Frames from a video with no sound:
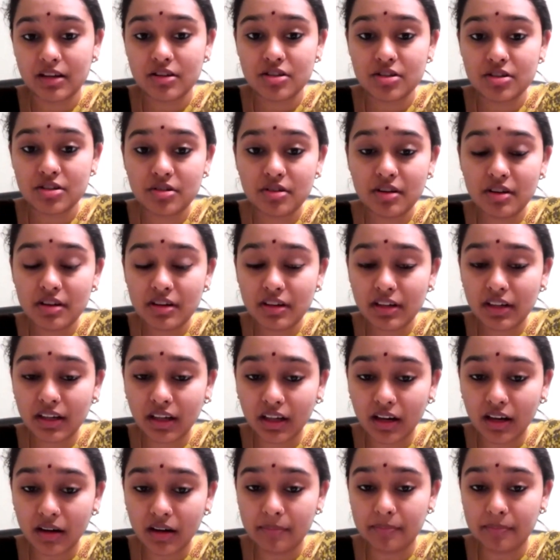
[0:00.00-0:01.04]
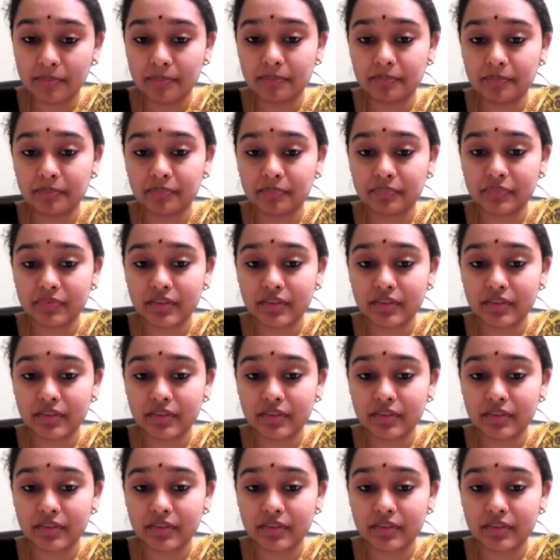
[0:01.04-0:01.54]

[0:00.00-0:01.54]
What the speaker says: Shulkam.